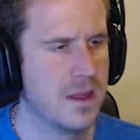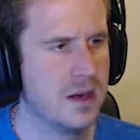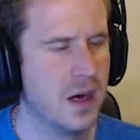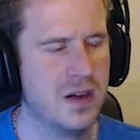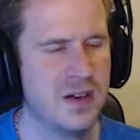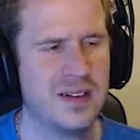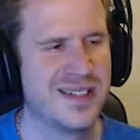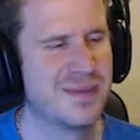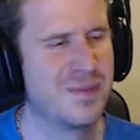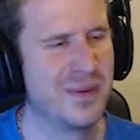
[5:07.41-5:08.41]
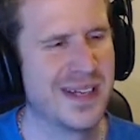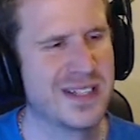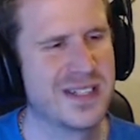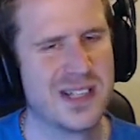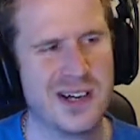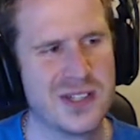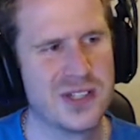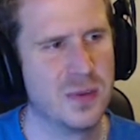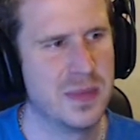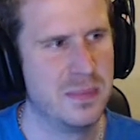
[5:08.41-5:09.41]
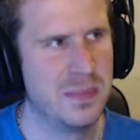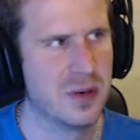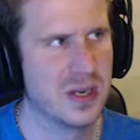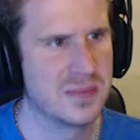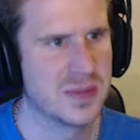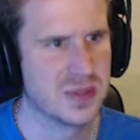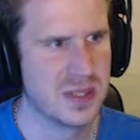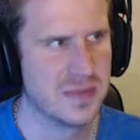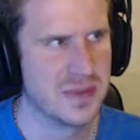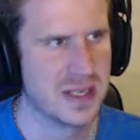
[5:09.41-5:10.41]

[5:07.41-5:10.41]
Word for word: Uh, and it's probably going to start a zombie apocalypse or something,